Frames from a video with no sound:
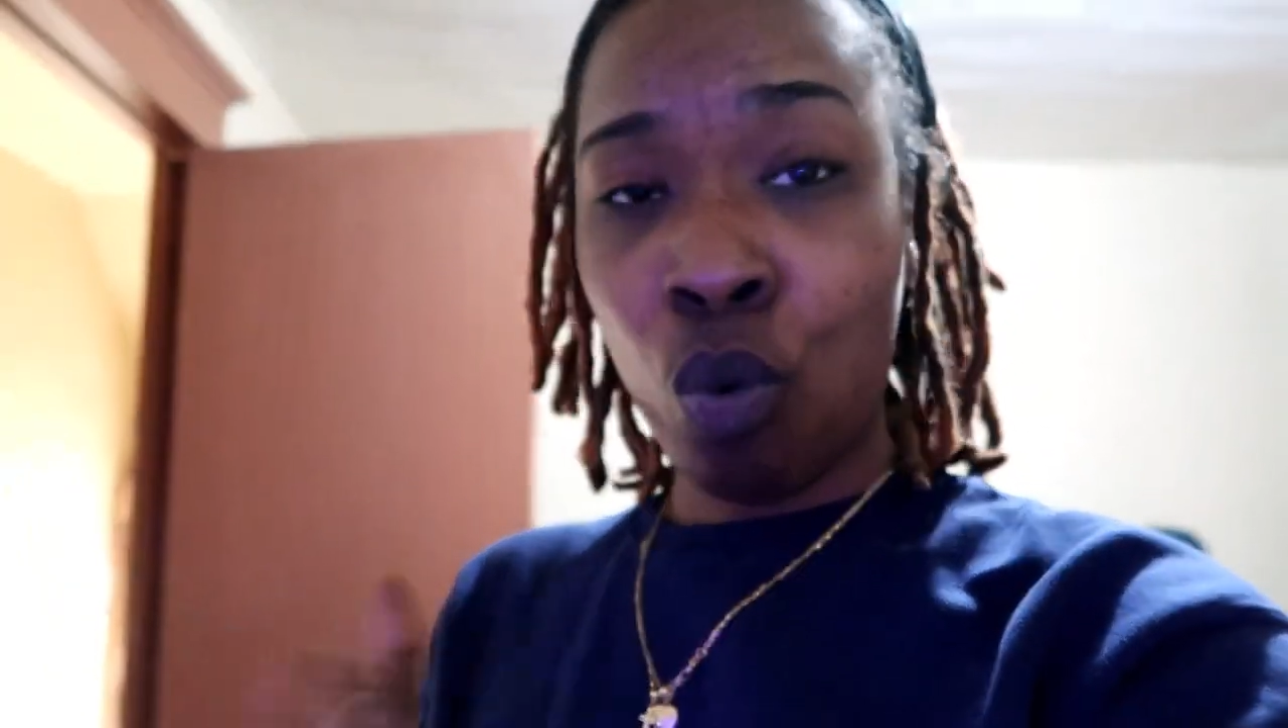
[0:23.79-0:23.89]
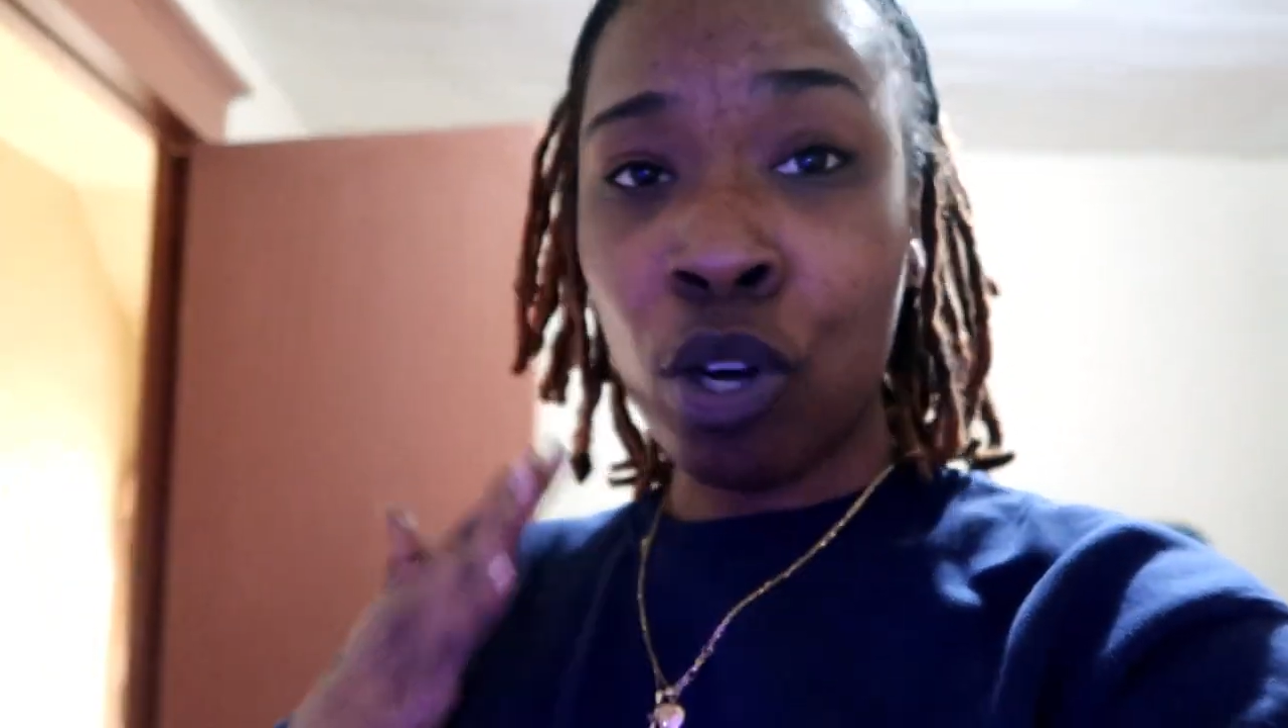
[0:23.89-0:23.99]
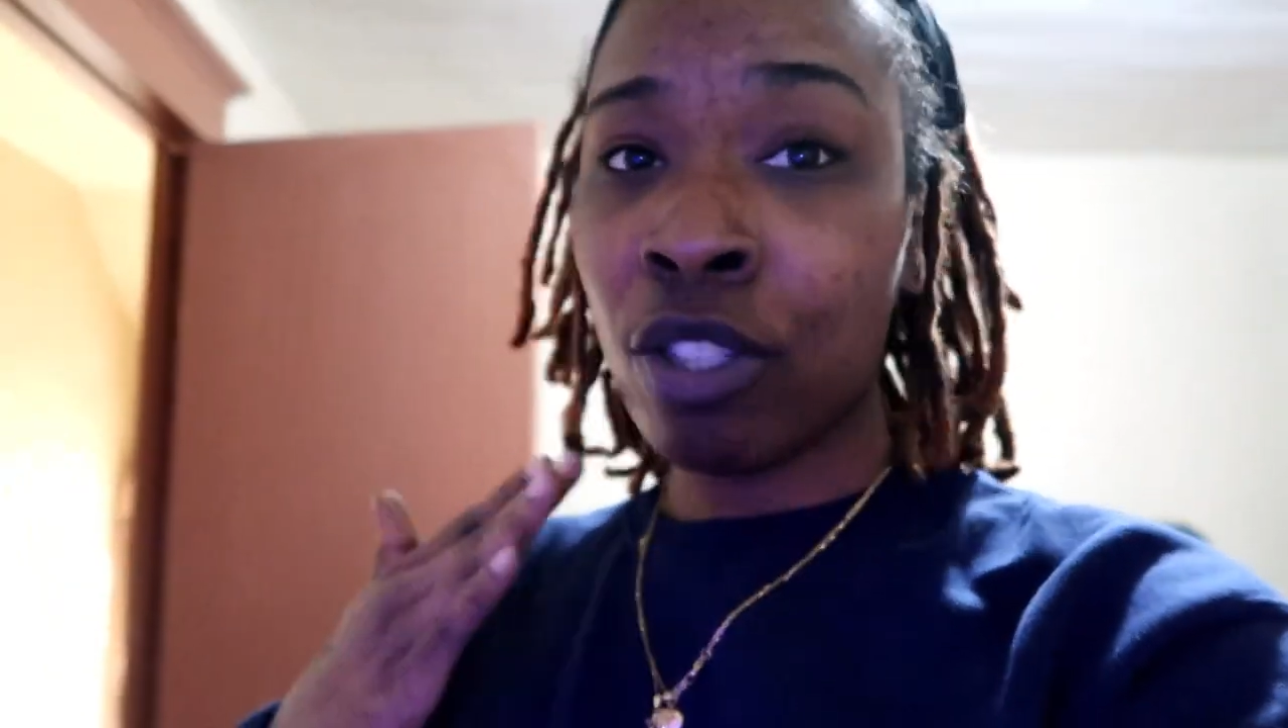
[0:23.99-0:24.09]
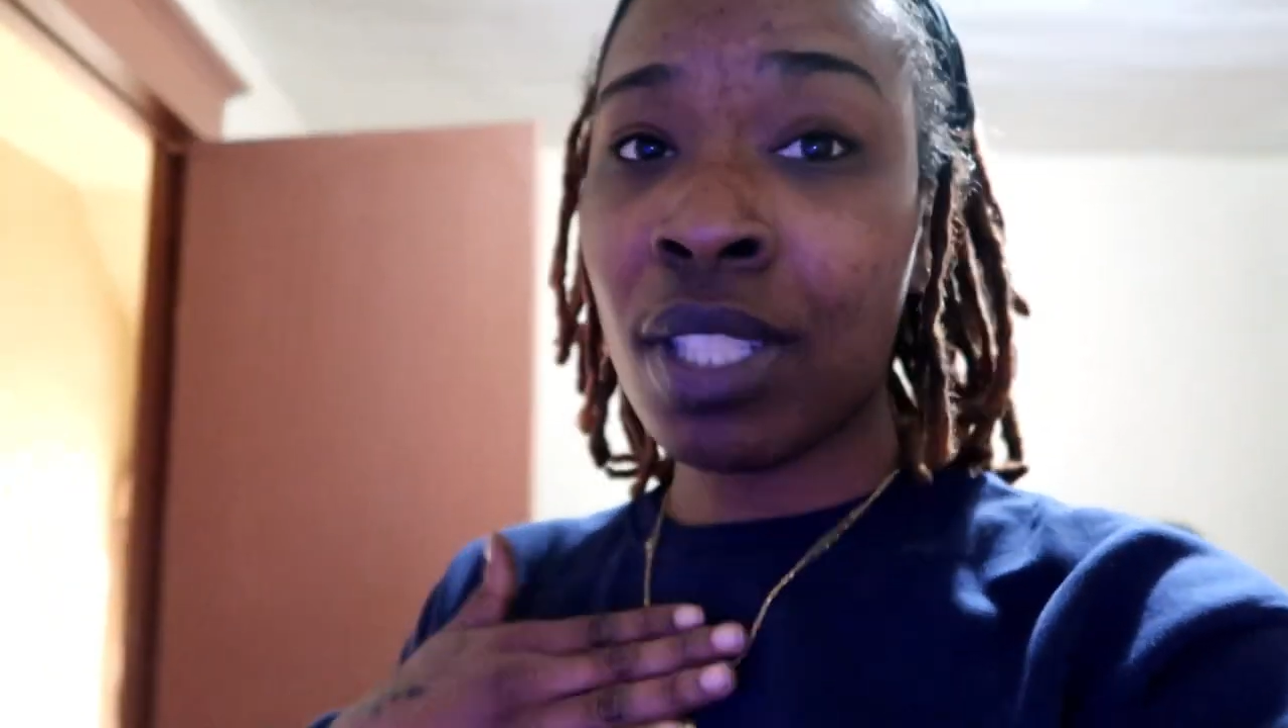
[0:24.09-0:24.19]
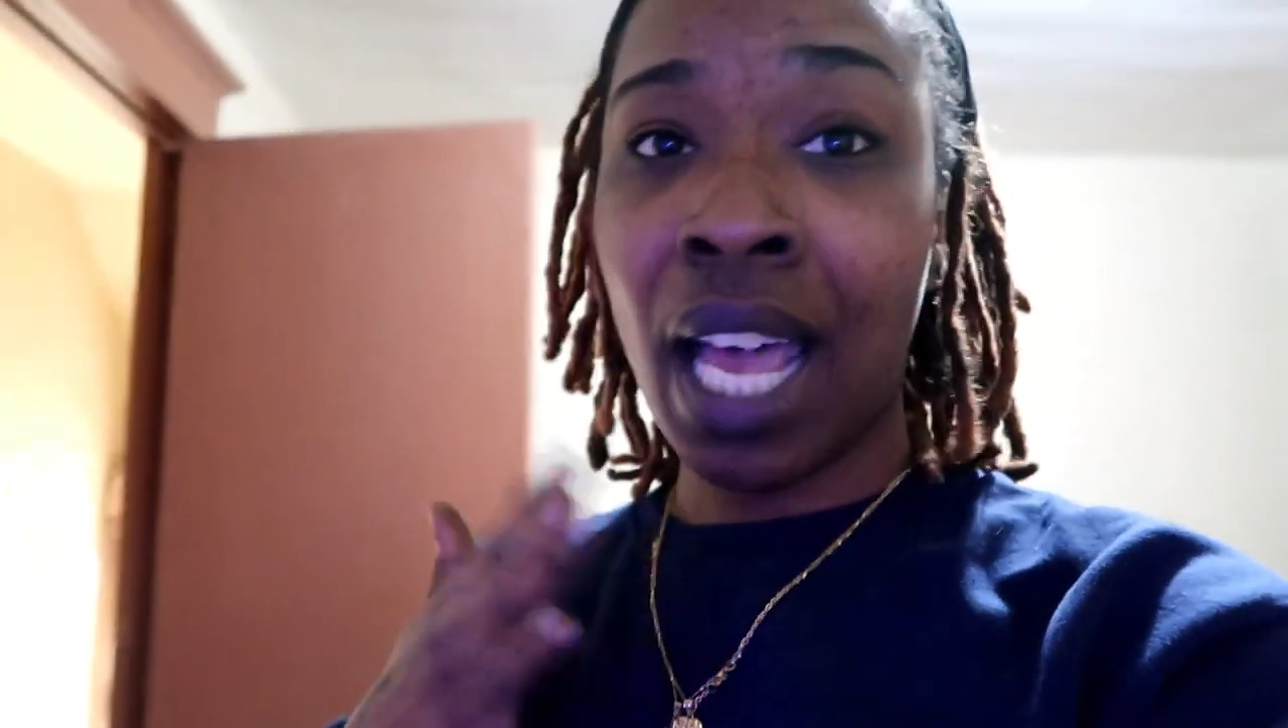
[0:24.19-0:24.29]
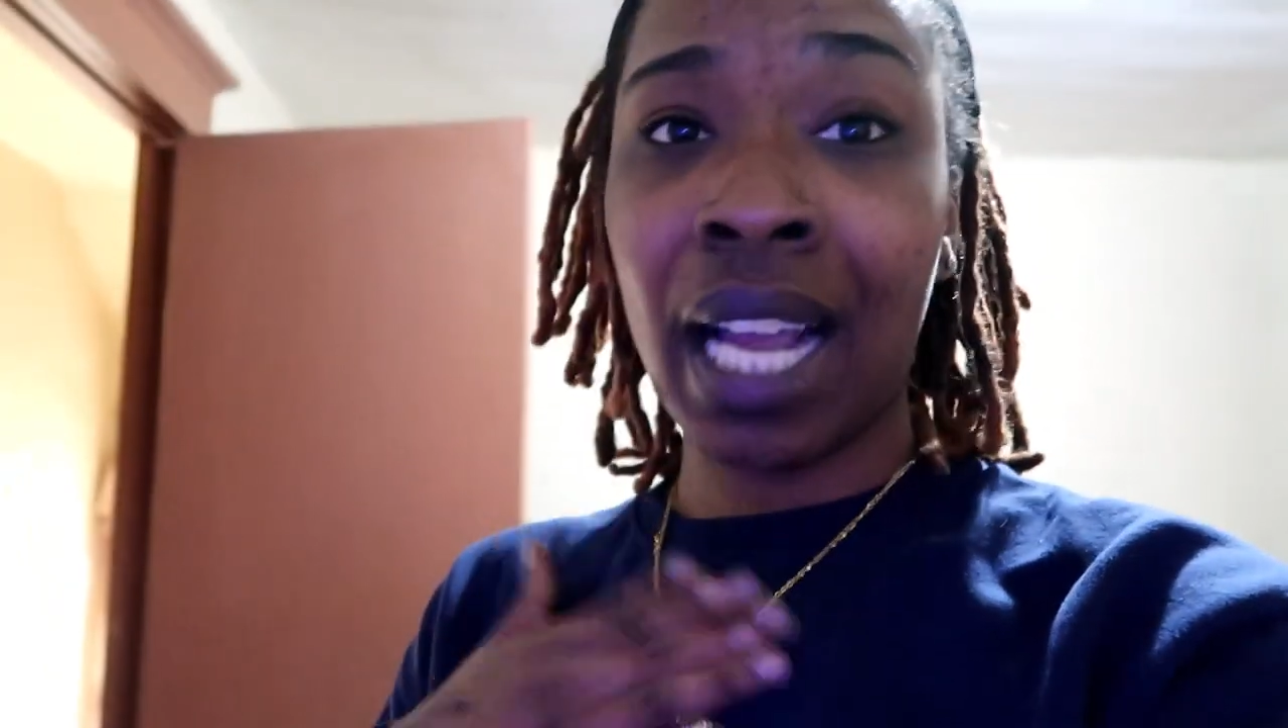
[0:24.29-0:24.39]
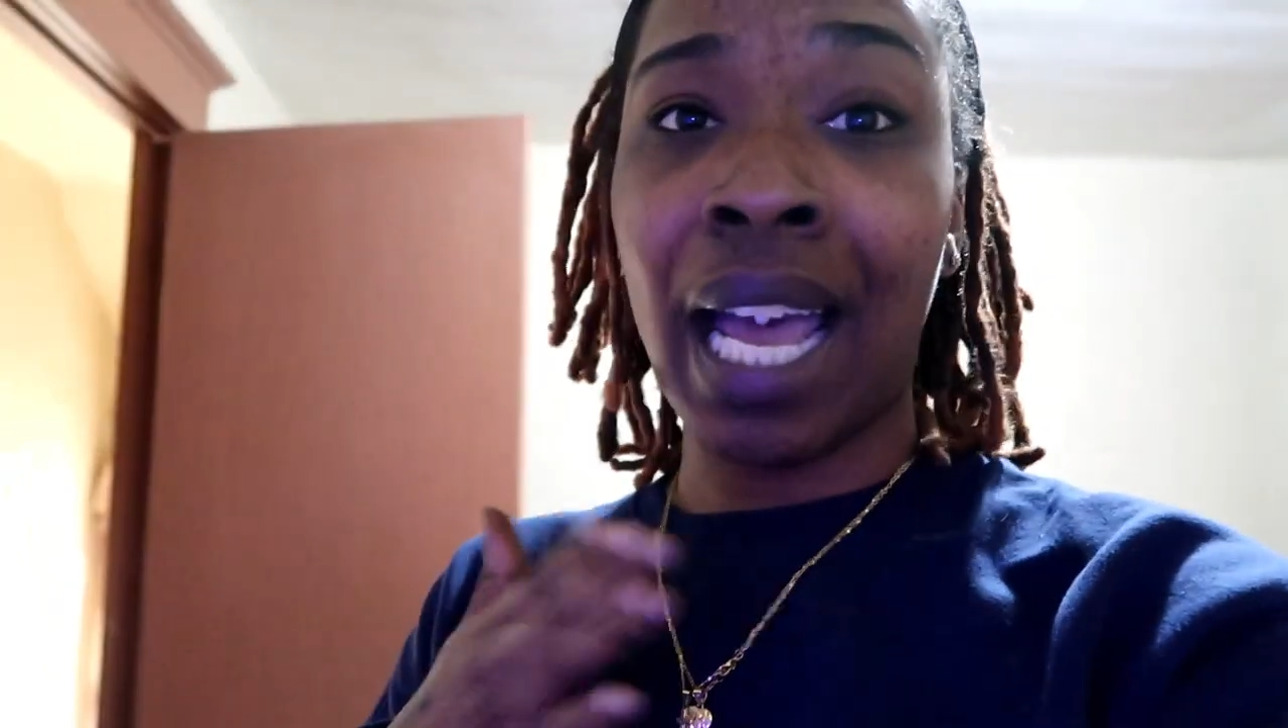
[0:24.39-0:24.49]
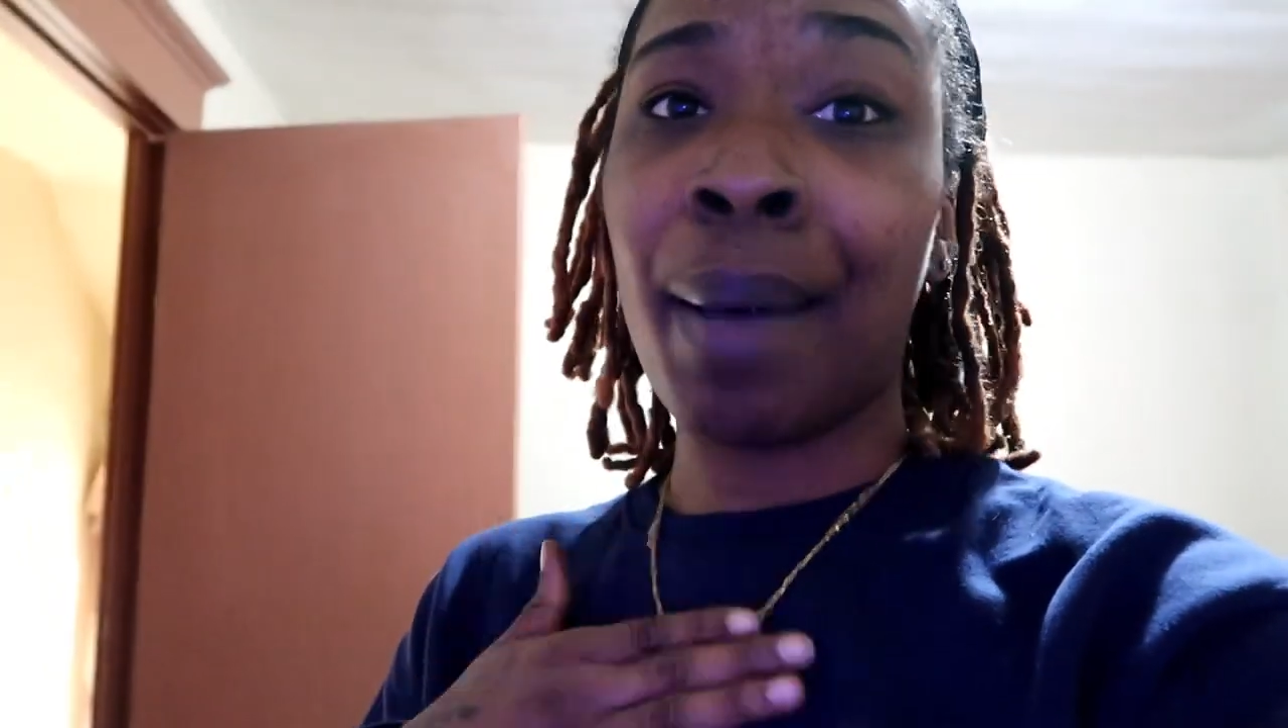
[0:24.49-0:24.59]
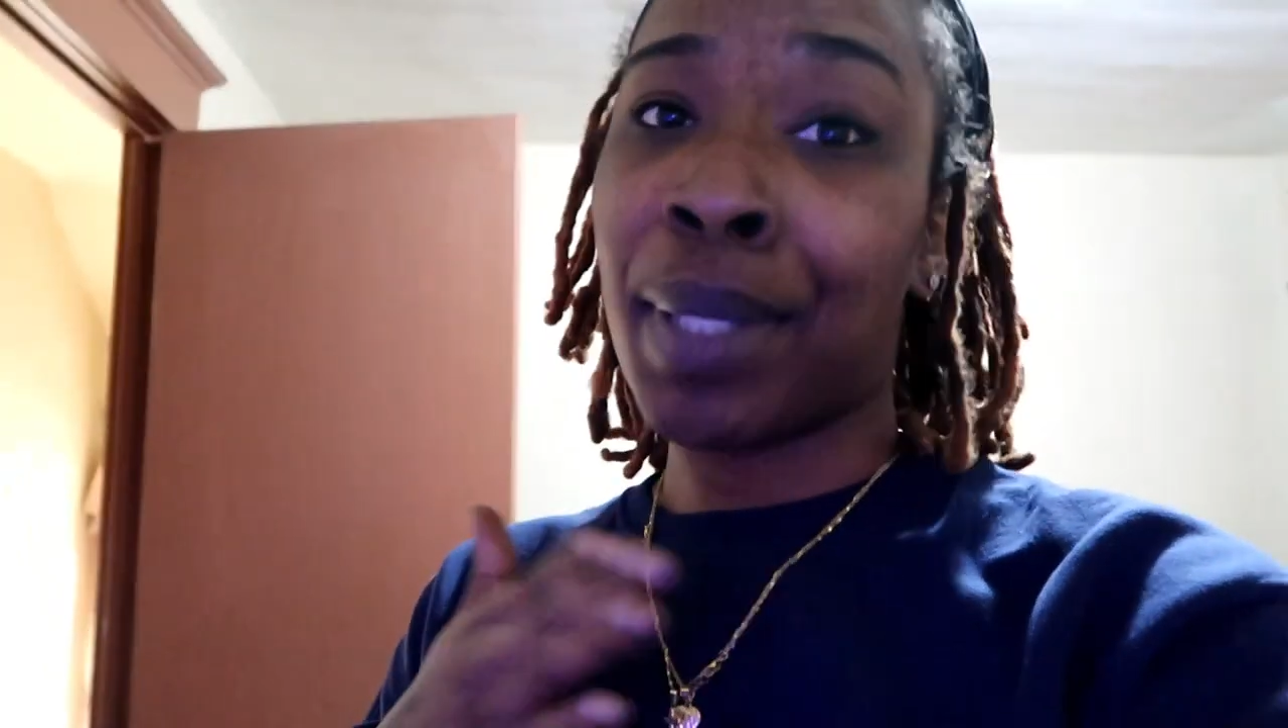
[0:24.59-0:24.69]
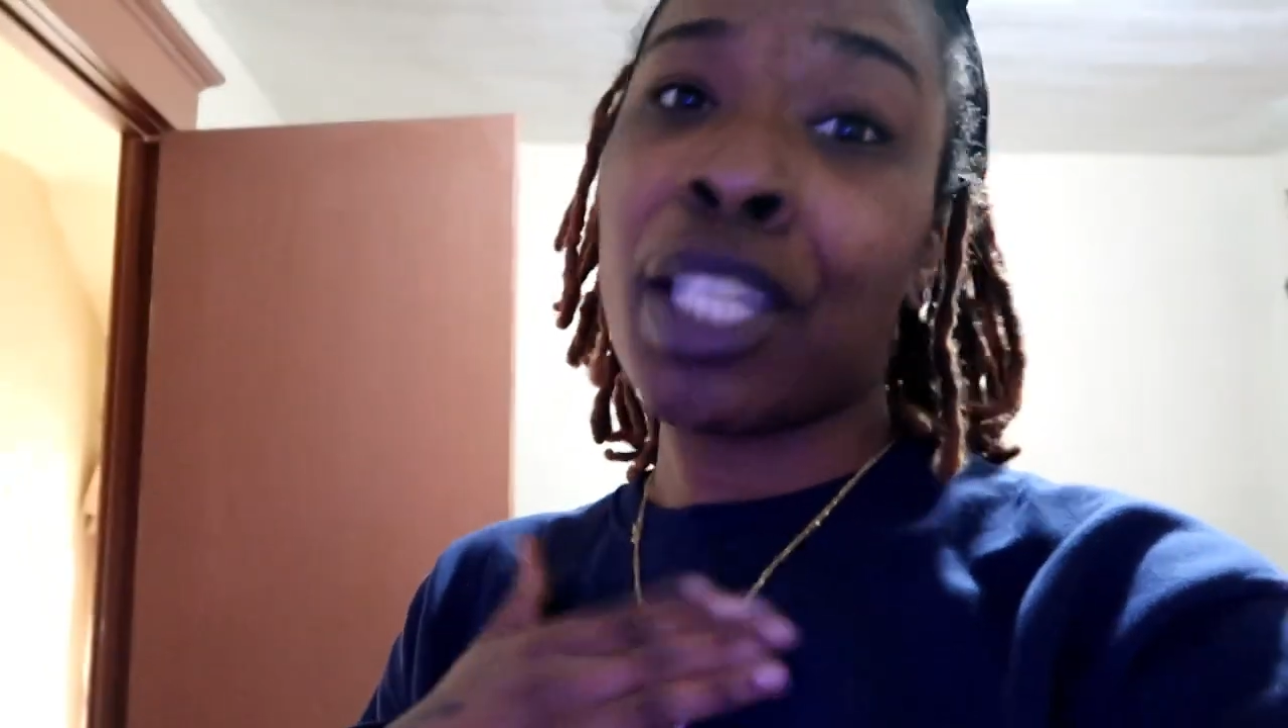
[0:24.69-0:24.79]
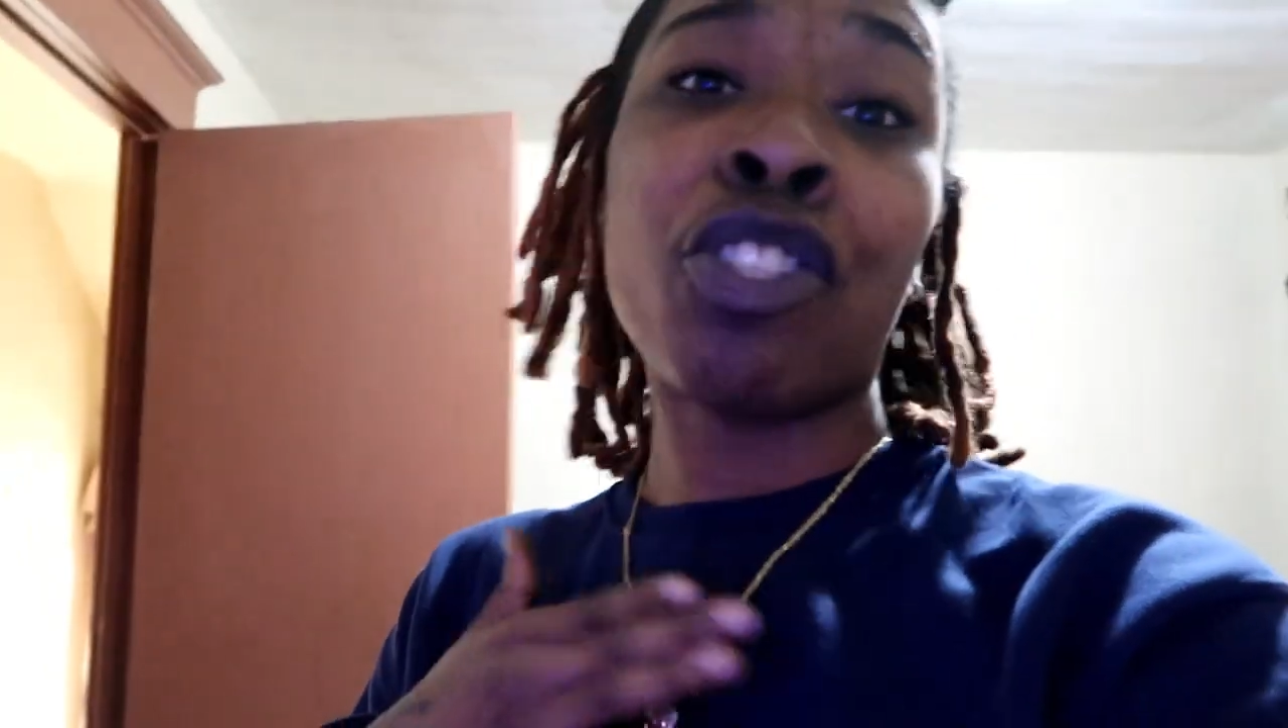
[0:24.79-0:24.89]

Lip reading: Watertok got me